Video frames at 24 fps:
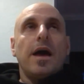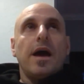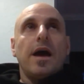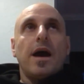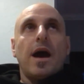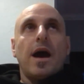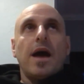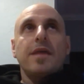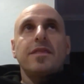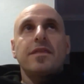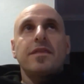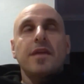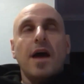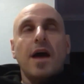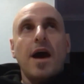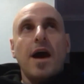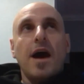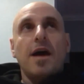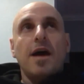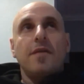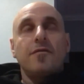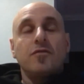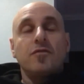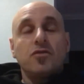
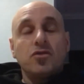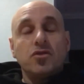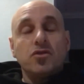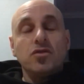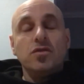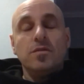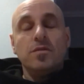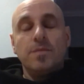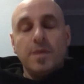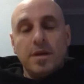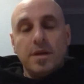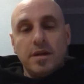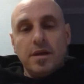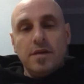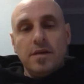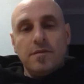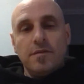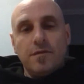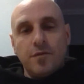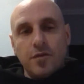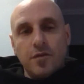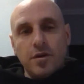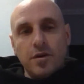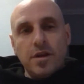I do
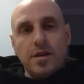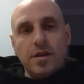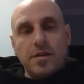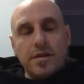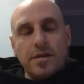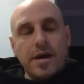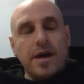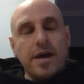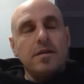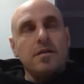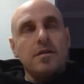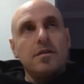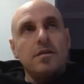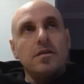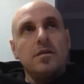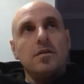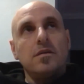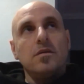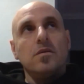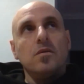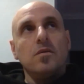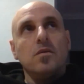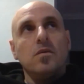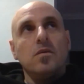believe fully that
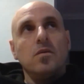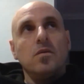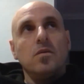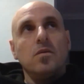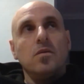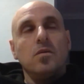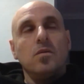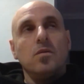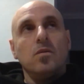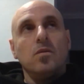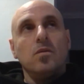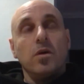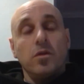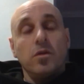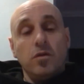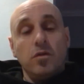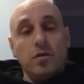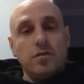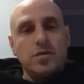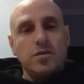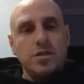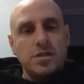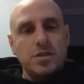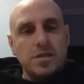what
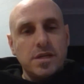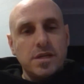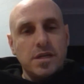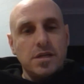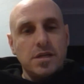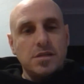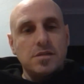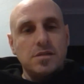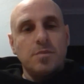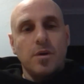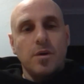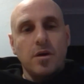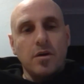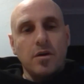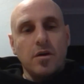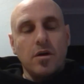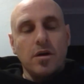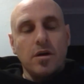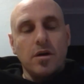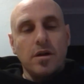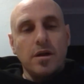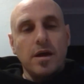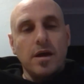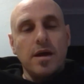you've just said is spot
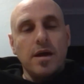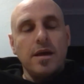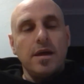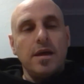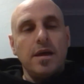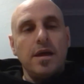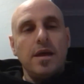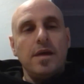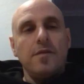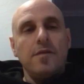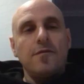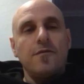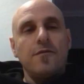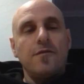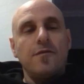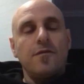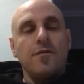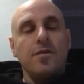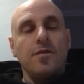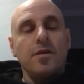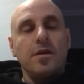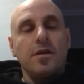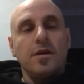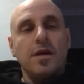on. If
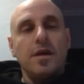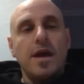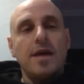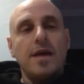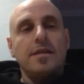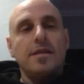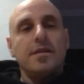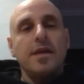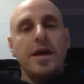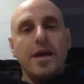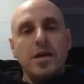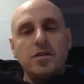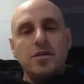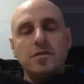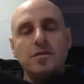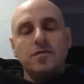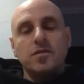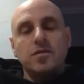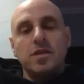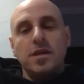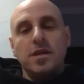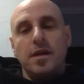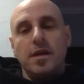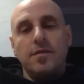at the age
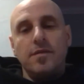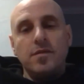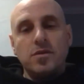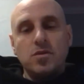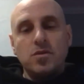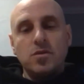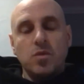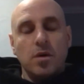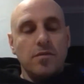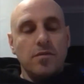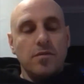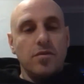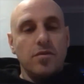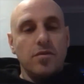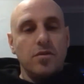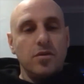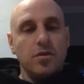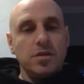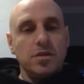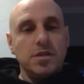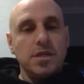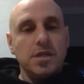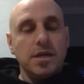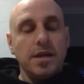of 11, 12,
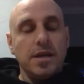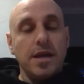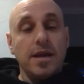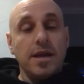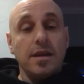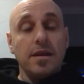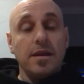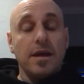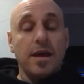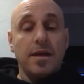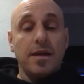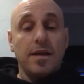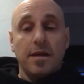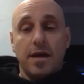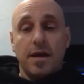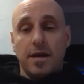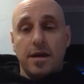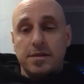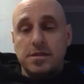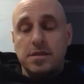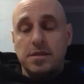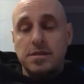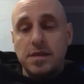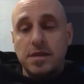13, and
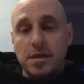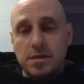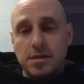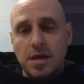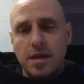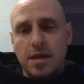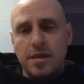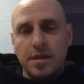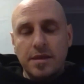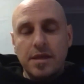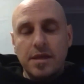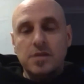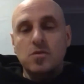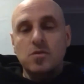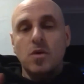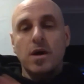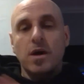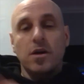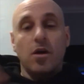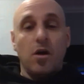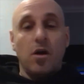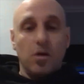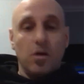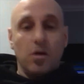as I say, I think that's
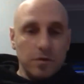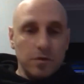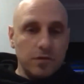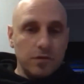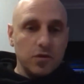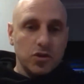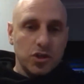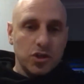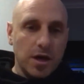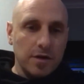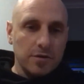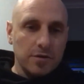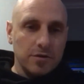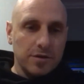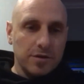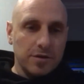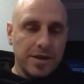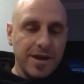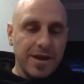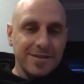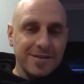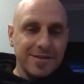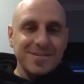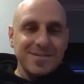quite old for childhood
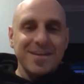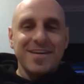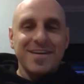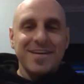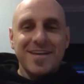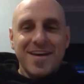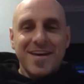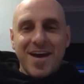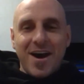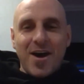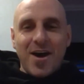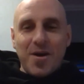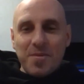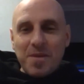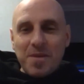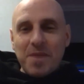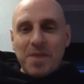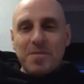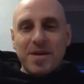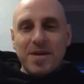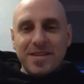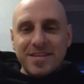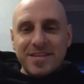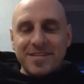cancer. I
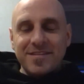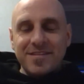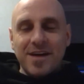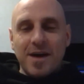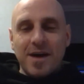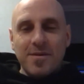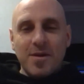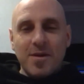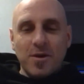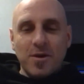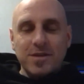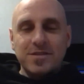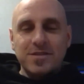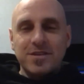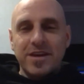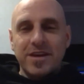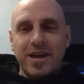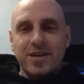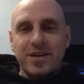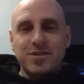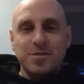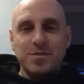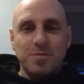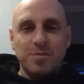remember at the time they wanted to
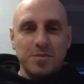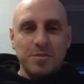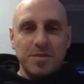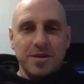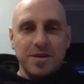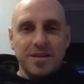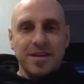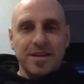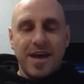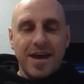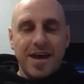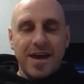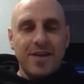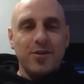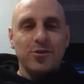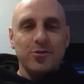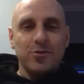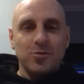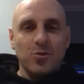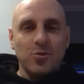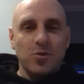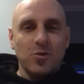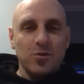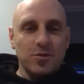actually put me in the
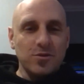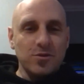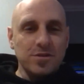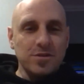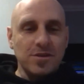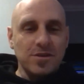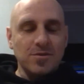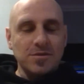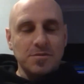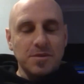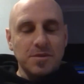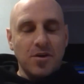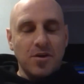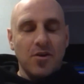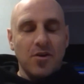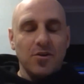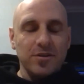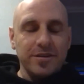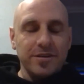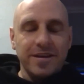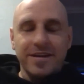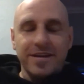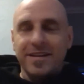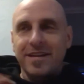adult ward because I was a bit
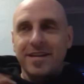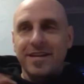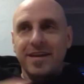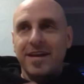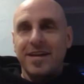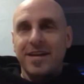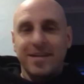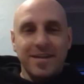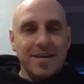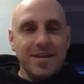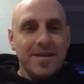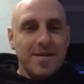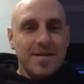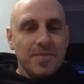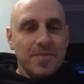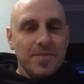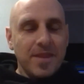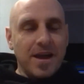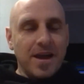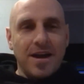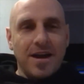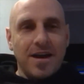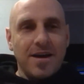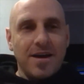older,
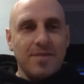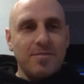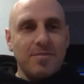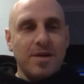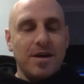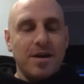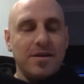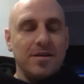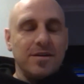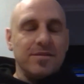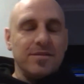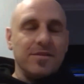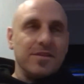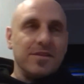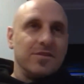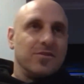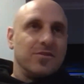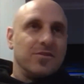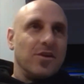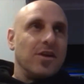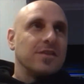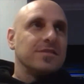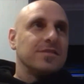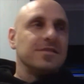and the
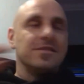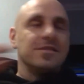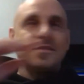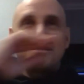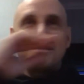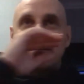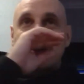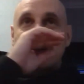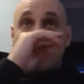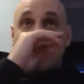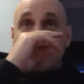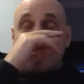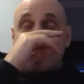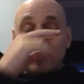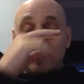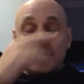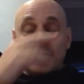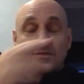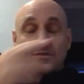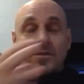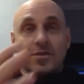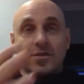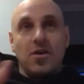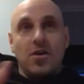doctors,
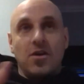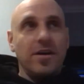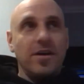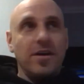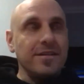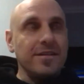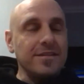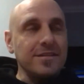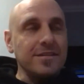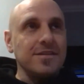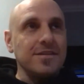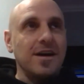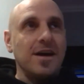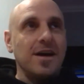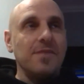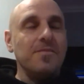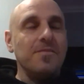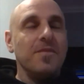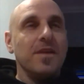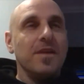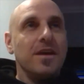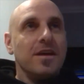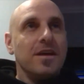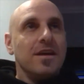Dr. Khan at the
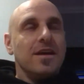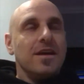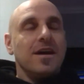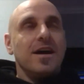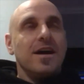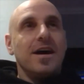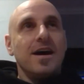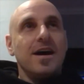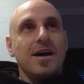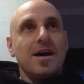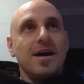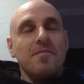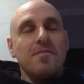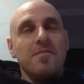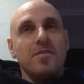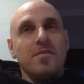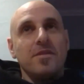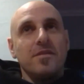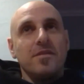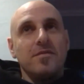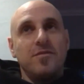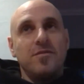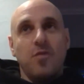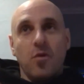time,
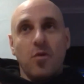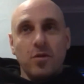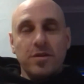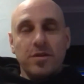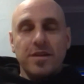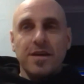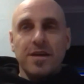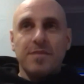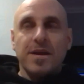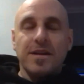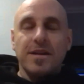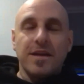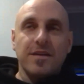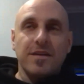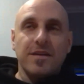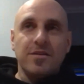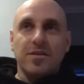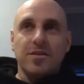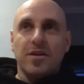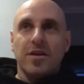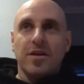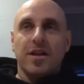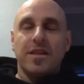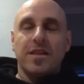fought them, and
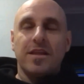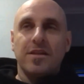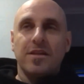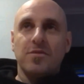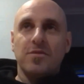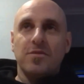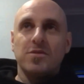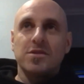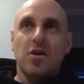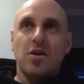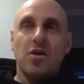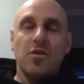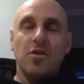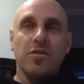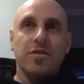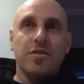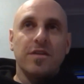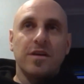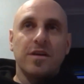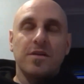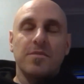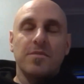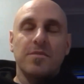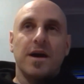you know, there was a whole
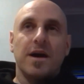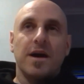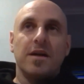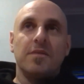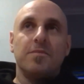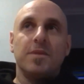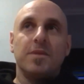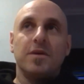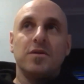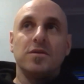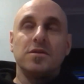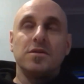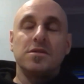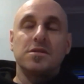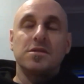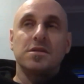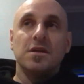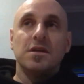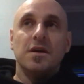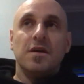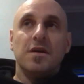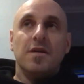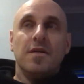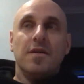thing about it
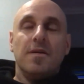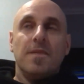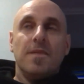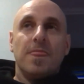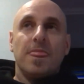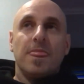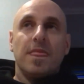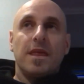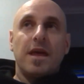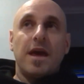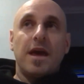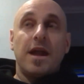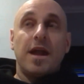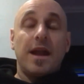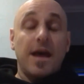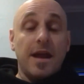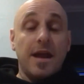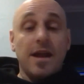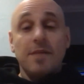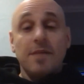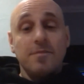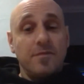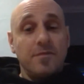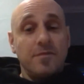because, and
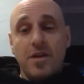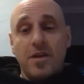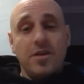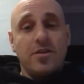I'm very